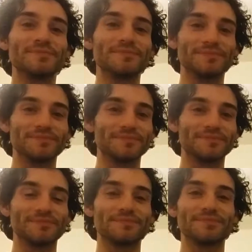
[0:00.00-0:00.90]

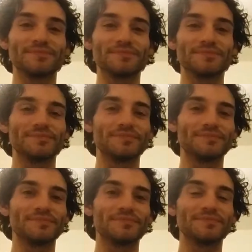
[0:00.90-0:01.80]

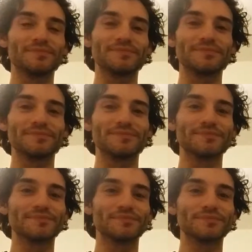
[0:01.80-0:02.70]

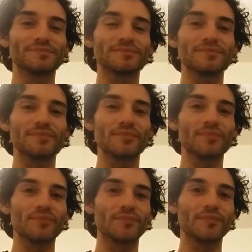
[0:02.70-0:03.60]

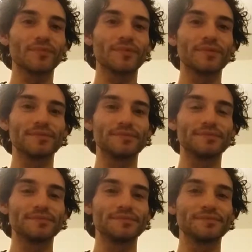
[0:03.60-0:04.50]

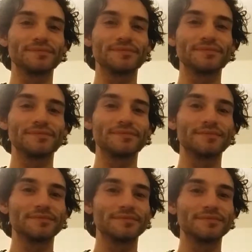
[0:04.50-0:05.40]

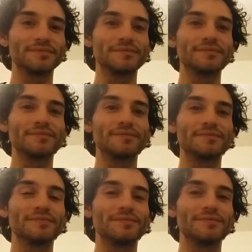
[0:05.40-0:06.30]
(not speaking)